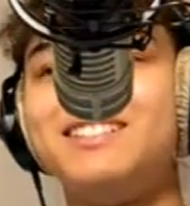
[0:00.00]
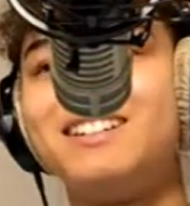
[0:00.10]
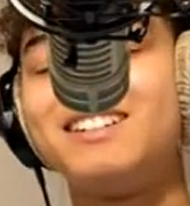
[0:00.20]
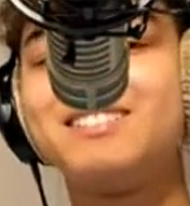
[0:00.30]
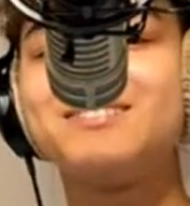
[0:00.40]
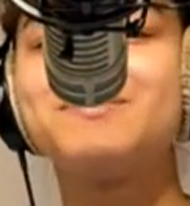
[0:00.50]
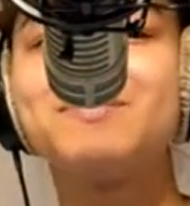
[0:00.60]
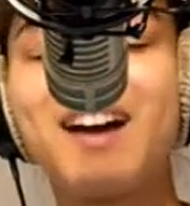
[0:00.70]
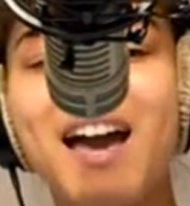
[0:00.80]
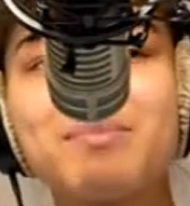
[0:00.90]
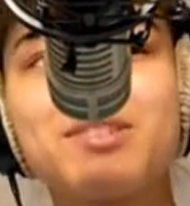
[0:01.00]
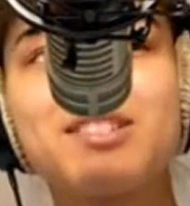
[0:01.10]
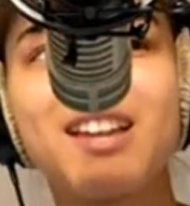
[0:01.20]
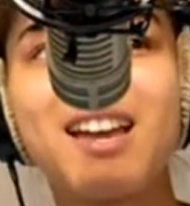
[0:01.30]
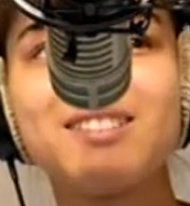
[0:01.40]
I'm
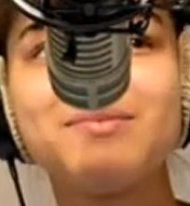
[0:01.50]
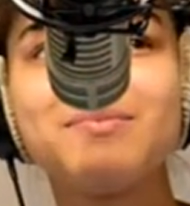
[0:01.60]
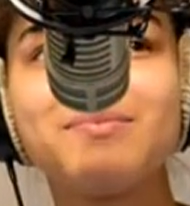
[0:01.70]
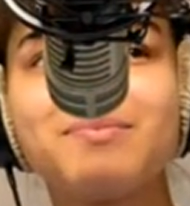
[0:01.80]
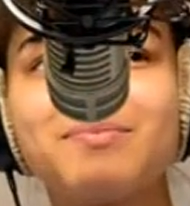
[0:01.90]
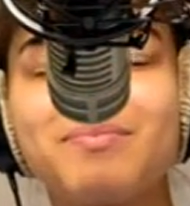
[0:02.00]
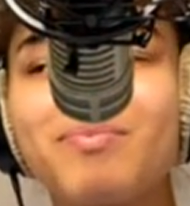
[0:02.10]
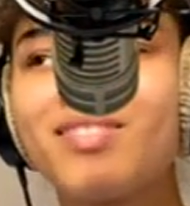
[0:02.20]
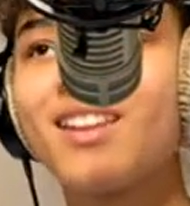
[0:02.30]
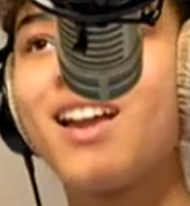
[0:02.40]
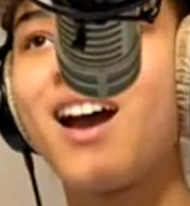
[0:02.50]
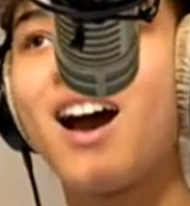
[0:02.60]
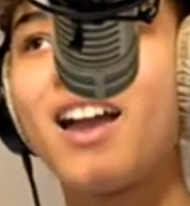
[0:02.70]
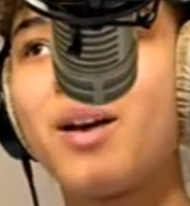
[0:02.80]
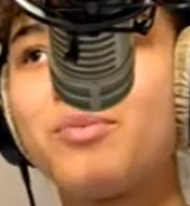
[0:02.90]
Michelle.
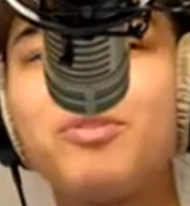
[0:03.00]
I am